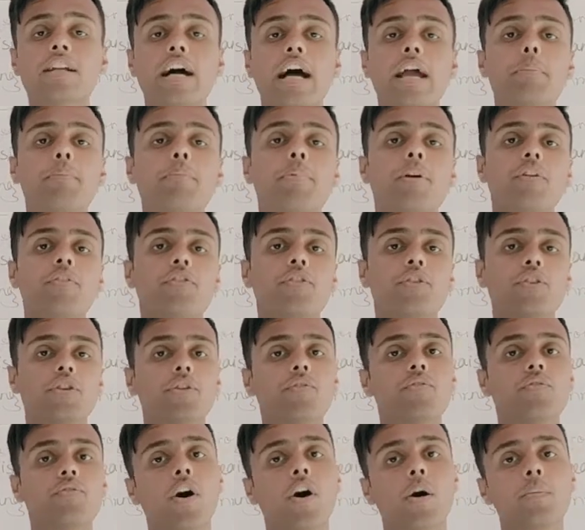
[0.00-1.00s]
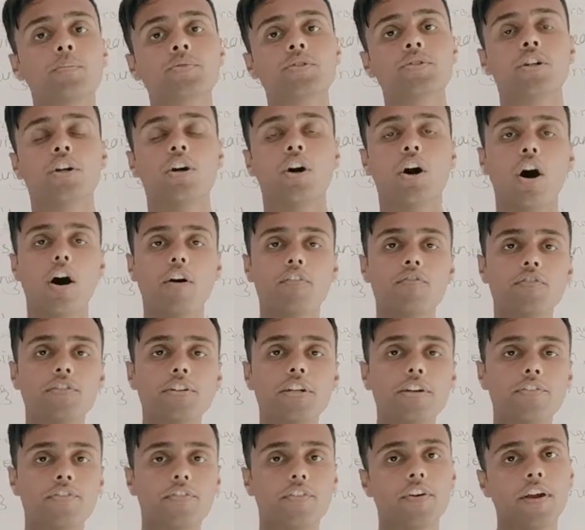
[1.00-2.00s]
type of uniforms
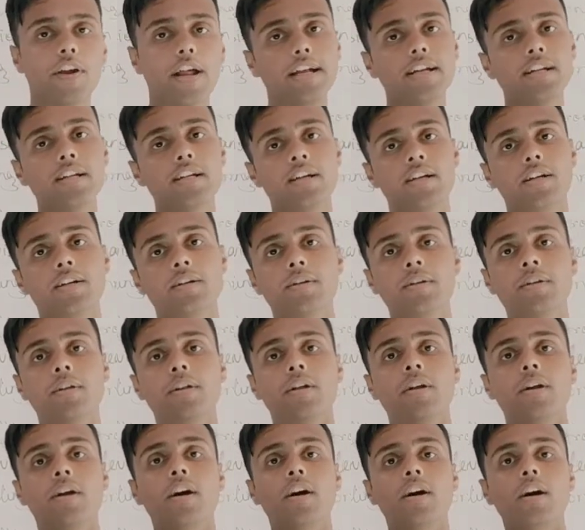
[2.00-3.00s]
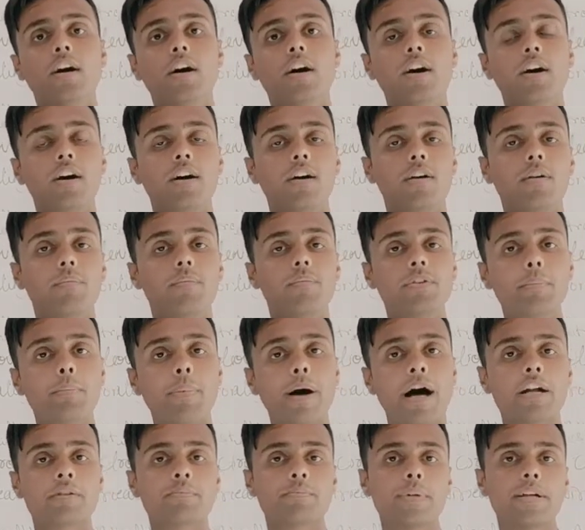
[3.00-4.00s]
of different
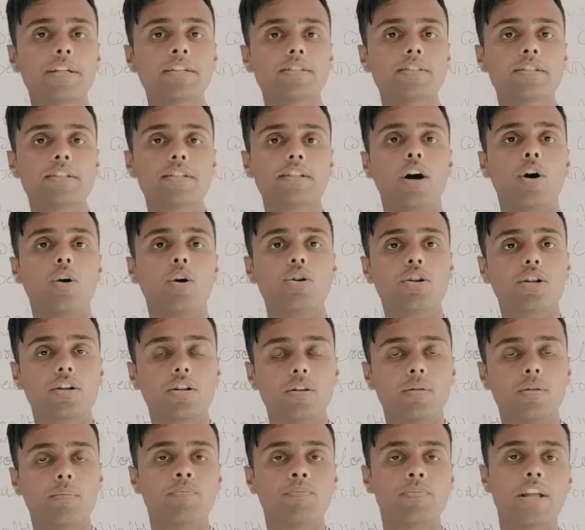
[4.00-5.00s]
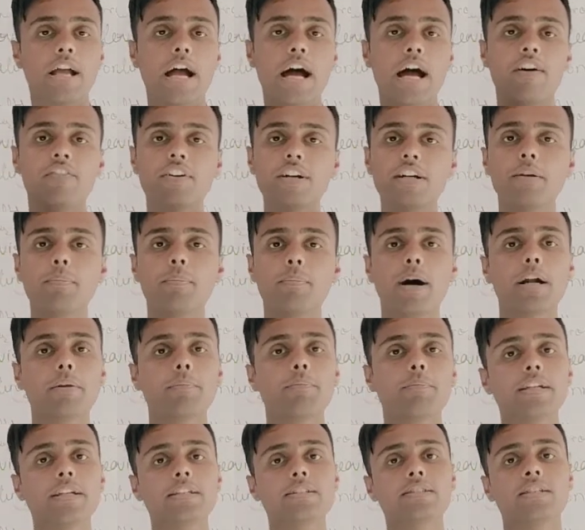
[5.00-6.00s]
departments in the hotel. Every
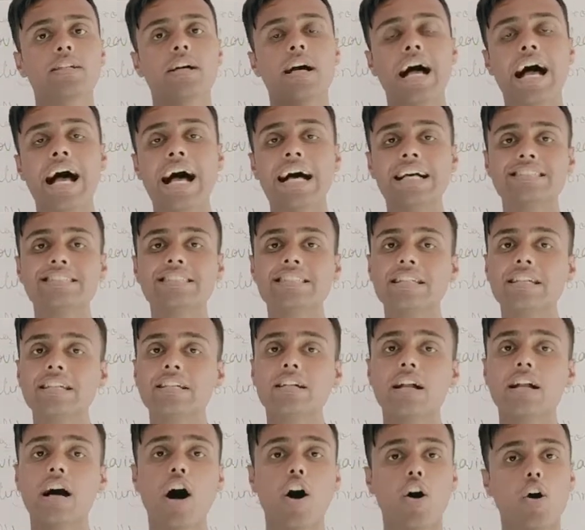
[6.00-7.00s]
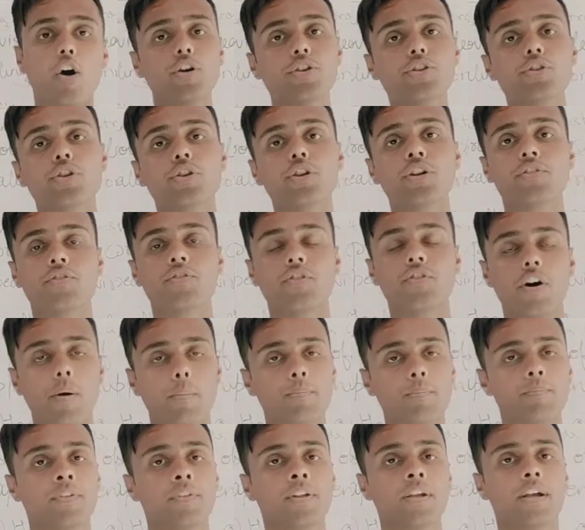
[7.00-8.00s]
department has their own
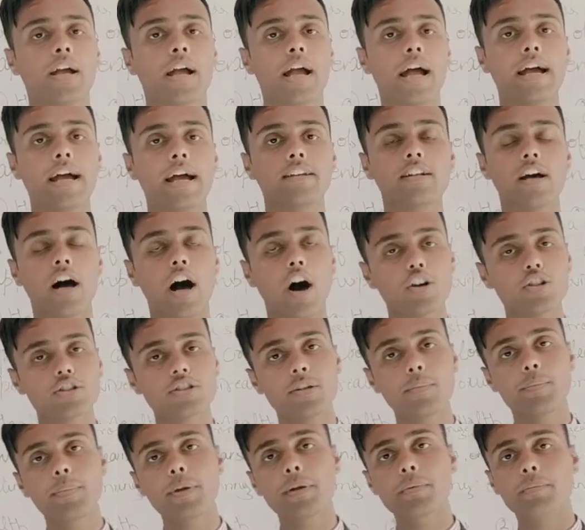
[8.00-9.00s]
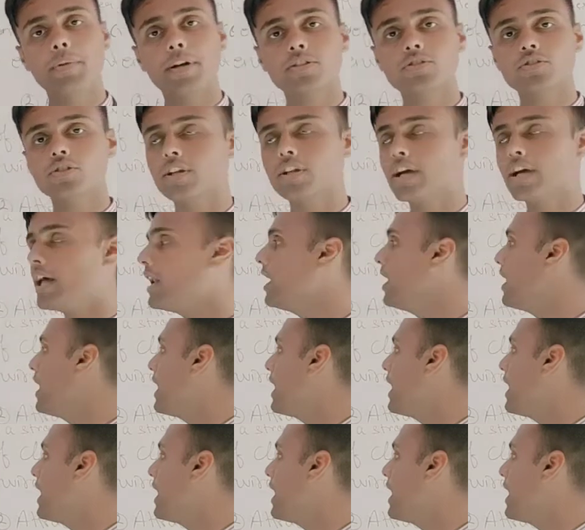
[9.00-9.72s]
uniform, and housekeeping personnel